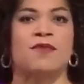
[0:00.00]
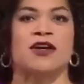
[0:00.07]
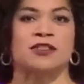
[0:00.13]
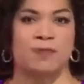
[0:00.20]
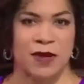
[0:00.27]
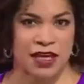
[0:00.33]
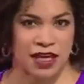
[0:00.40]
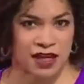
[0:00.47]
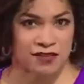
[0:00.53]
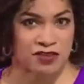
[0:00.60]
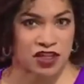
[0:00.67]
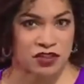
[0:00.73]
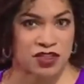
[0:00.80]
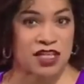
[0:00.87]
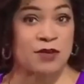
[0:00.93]
But speaking of
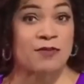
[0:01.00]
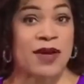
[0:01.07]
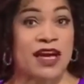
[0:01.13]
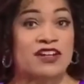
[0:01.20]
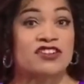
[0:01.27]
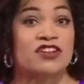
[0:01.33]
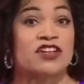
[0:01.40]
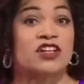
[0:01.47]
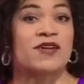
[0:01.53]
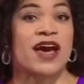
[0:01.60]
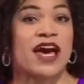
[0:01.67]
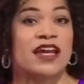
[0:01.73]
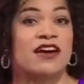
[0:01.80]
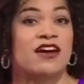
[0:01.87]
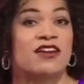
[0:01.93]
juicy, make sure you
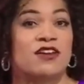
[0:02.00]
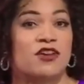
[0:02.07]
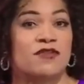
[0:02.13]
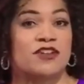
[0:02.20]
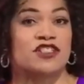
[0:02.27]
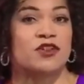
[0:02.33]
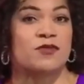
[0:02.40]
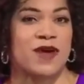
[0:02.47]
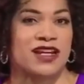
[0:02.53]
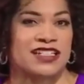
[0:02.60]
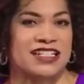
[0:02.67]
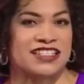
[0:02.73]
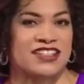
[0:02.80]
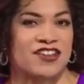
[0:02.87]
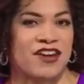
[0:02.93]
head on over to
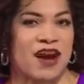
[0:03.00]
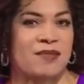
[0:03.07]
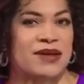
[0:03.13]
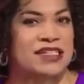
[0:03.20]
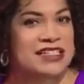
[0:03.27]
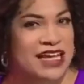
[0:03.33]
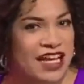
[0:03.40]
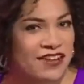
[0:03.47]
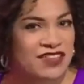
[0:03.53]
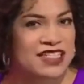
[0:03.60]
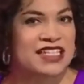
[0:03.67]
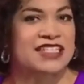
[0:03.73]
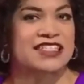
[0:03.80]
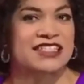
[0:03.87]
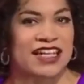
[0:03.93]
Wendy's to grab a
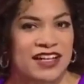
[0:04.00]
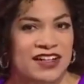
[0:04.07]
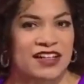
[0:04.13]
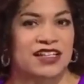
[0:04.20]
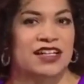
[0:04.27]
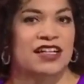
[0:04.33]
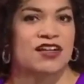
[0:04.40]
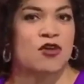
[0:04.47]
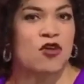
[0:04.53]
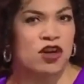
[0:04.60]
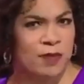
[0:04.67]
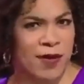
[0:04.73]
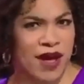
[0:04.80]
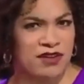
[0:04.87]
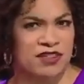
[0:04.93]
Dave's single, a
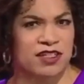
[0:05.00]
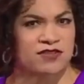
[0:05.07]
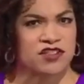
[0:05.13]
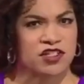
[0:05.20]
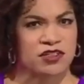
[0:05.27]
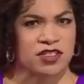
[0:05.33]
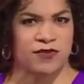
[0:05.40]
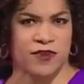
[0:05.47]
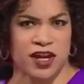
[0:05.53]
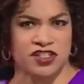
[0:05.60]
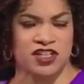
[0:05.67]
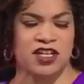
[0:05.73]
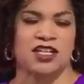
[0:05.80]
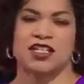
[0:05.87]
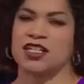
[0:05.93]
quarter pound of juicy
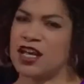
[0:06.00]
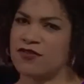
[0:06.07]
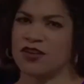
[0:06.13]
fresh